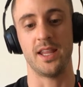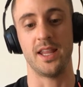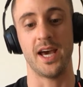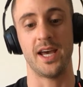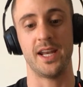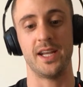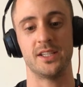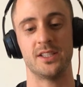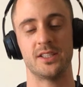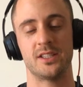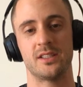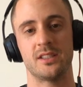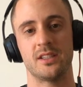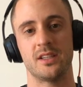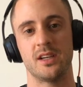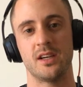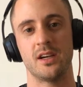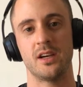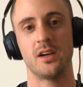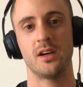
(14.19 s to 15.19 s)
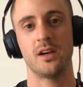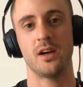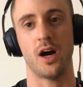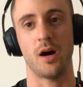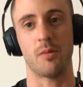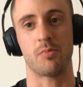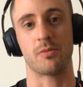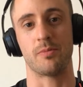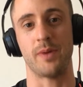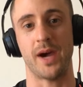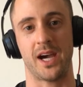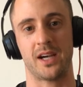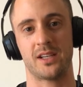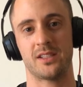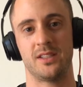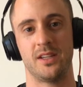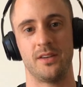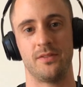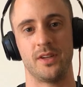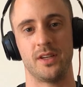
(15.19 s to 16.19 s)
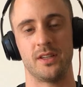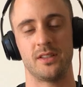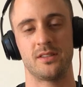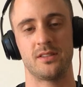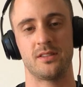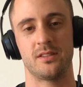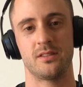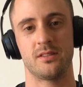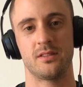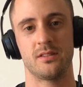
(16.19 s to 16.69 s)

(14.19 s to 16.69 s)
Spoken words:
that is upper back stiffness.